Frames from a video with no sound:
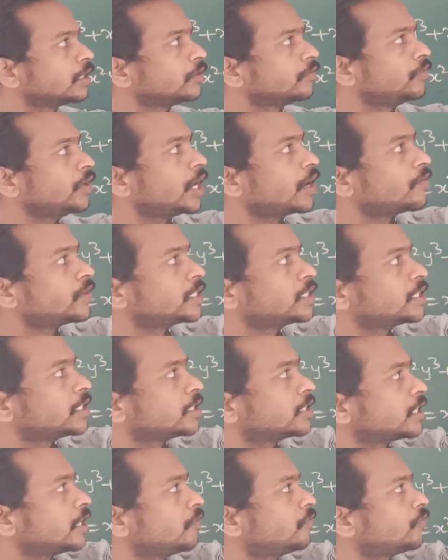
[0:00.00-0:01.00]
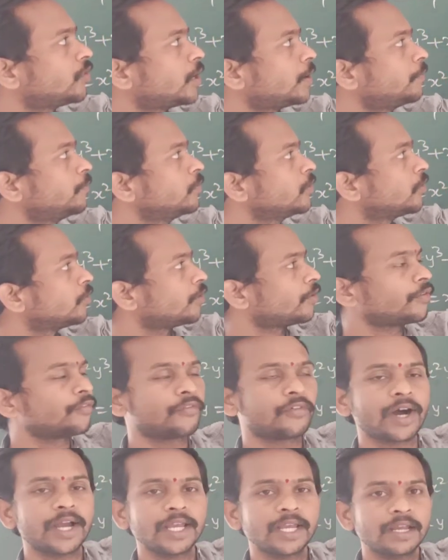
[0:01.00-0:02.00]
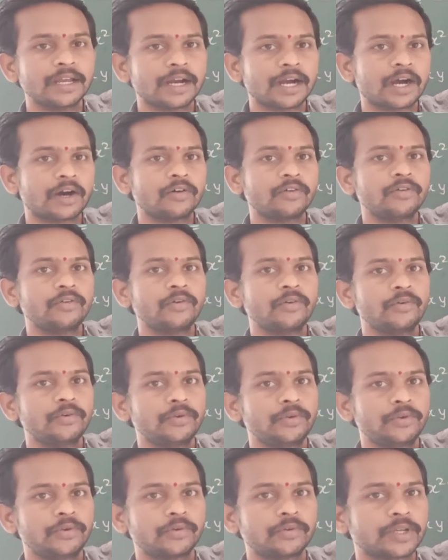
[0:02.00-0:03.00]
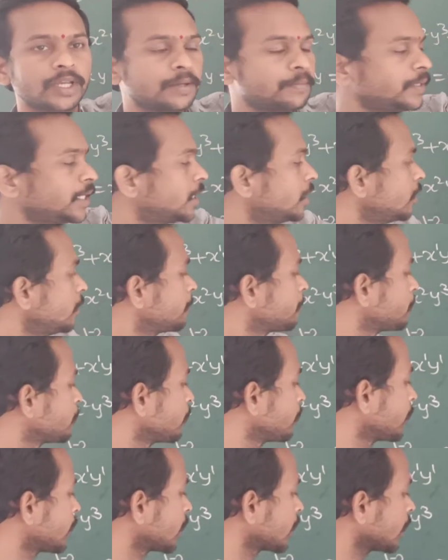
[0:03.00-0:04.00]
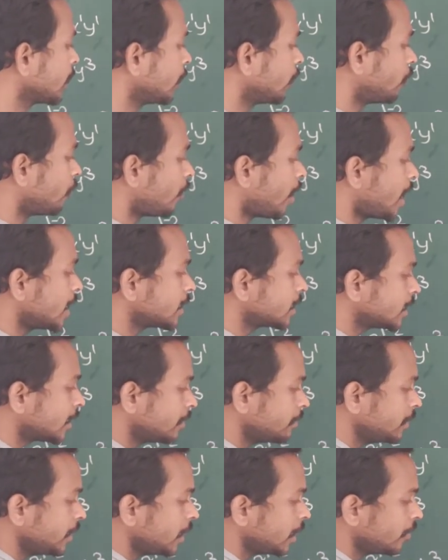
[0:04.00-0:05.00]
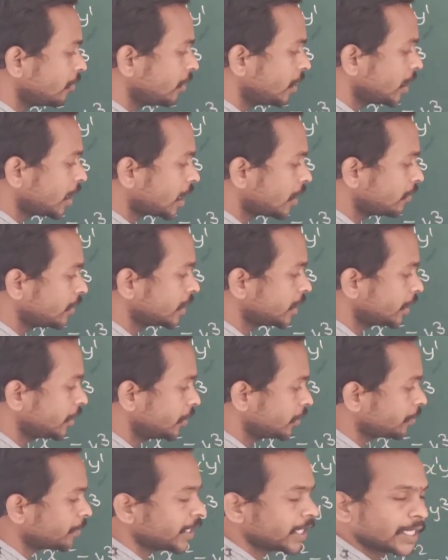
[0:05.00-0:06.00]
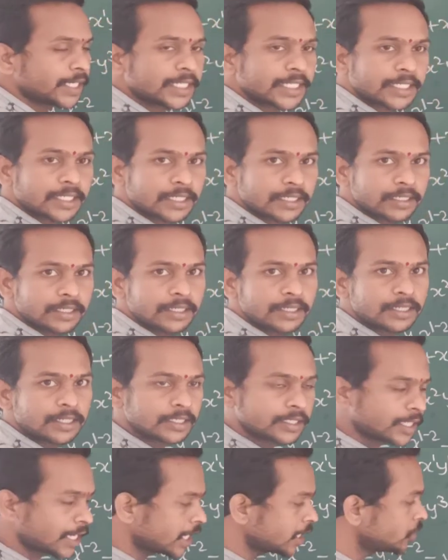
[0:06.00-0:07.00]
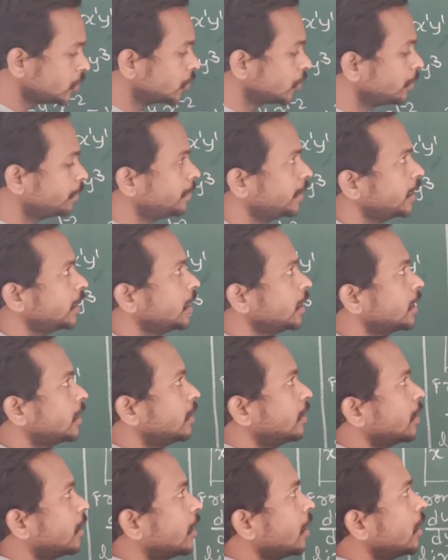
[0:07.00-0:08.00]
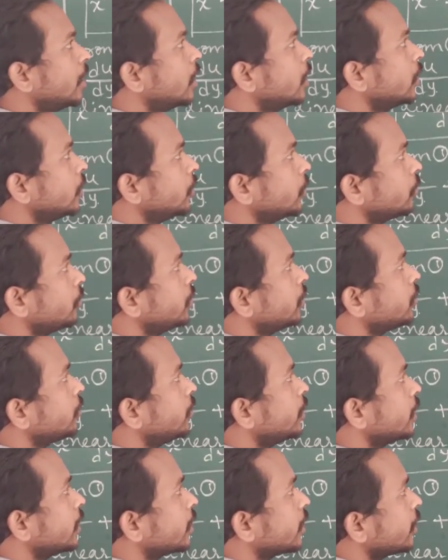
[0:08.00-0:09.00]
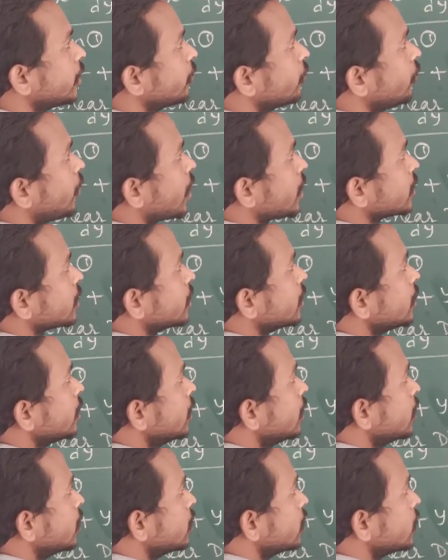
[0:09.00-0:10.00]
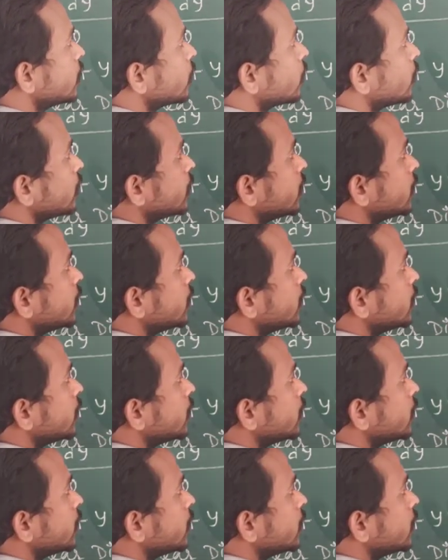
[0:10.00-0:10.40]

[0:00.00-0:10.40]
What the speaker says: we have a general form. Why? How you came here? What term here we have in the numerator? That should be here. U into integrating factor is equal to